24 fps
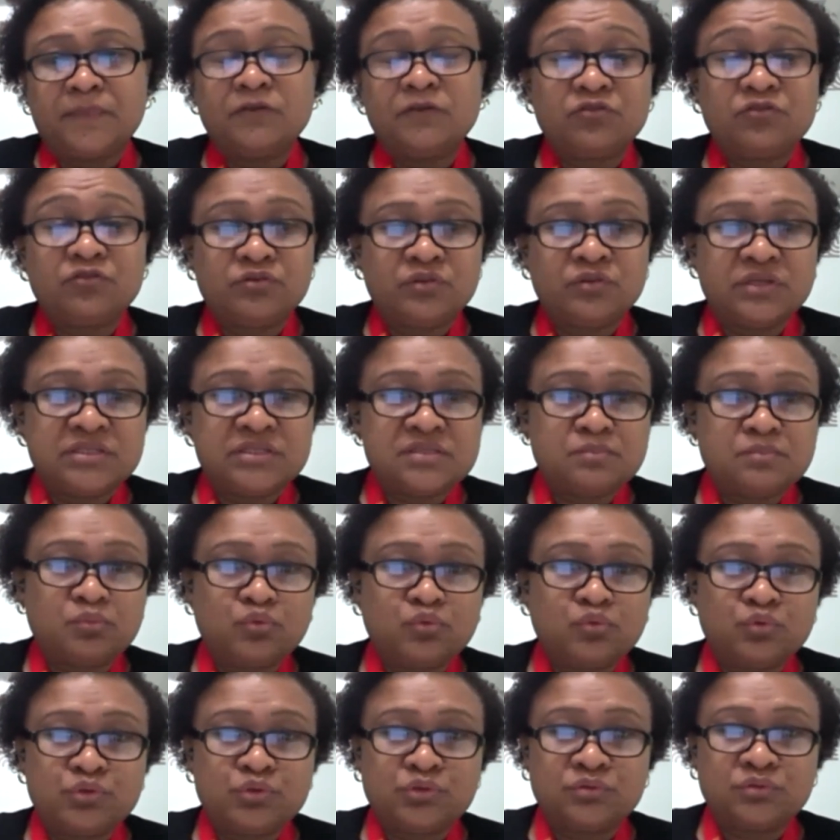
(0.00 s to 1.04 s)
through this
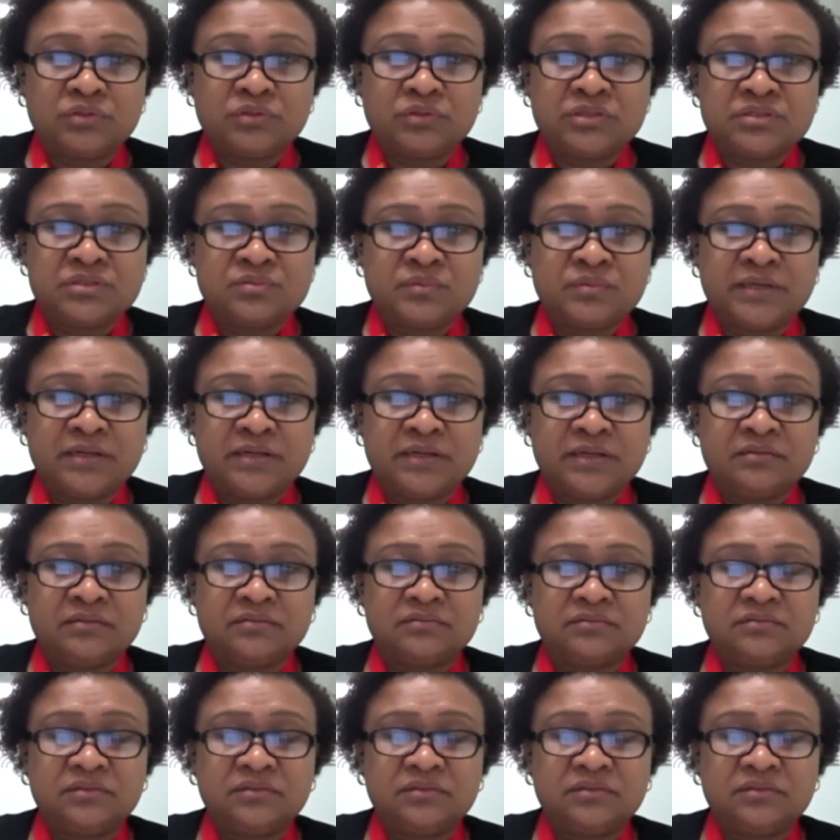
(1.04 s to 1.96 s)
portal as well.